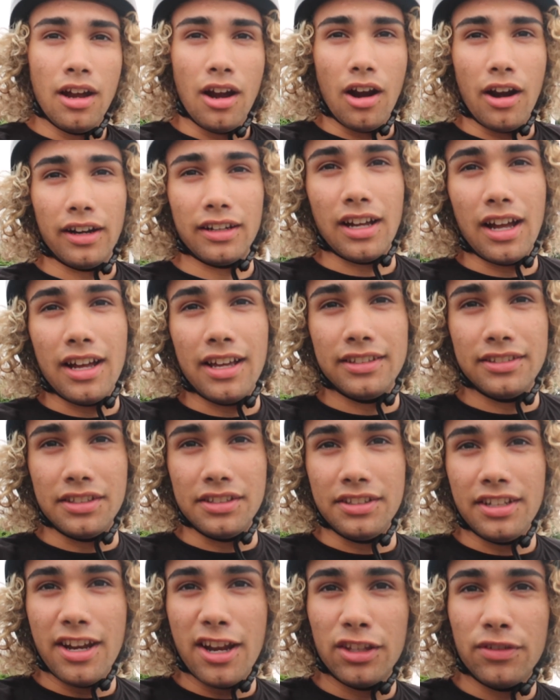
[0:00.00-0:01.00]
Alright guys,
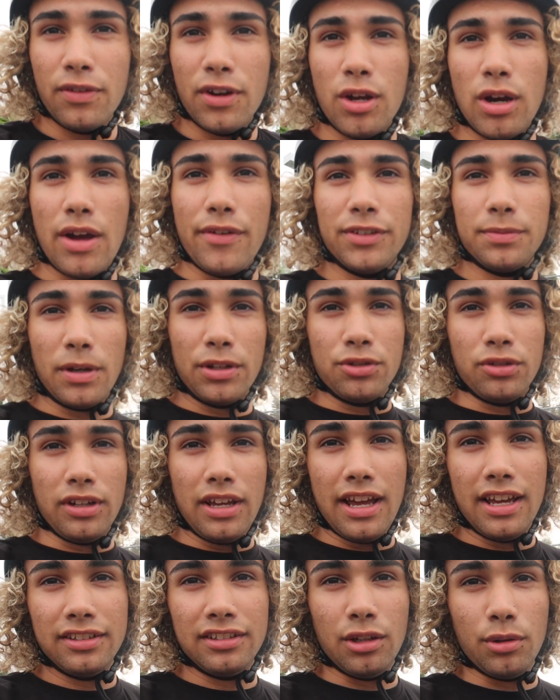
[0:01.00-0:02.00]
in today's video I have a special
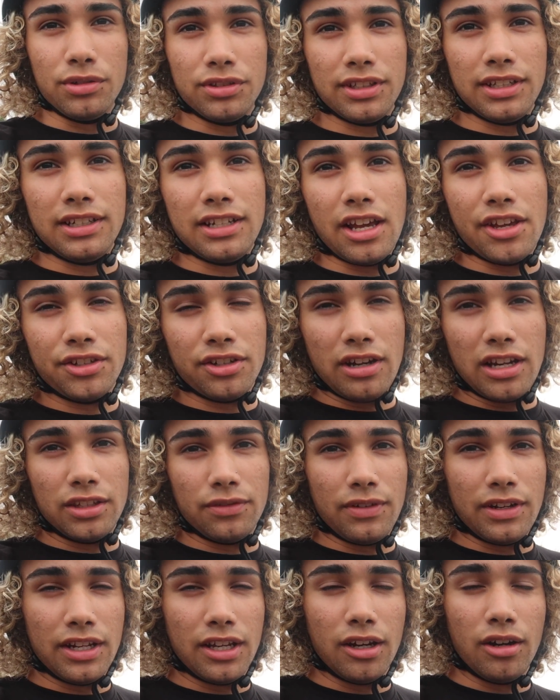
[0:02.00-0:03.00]
guest. He was in
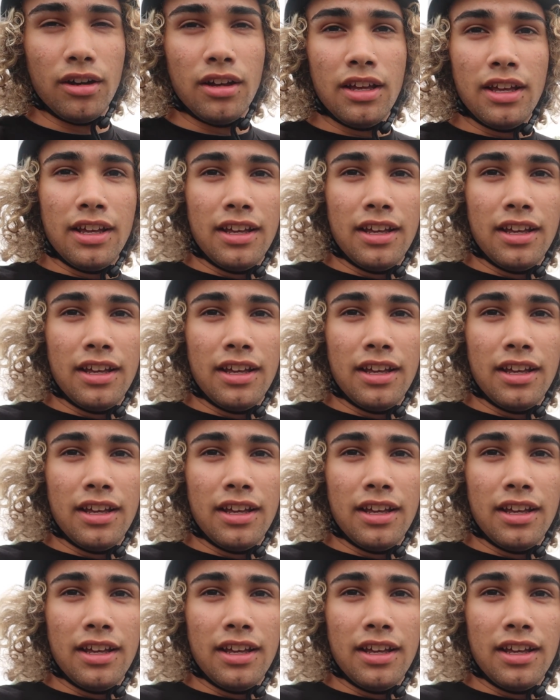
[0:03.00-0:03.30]
yesterday's video.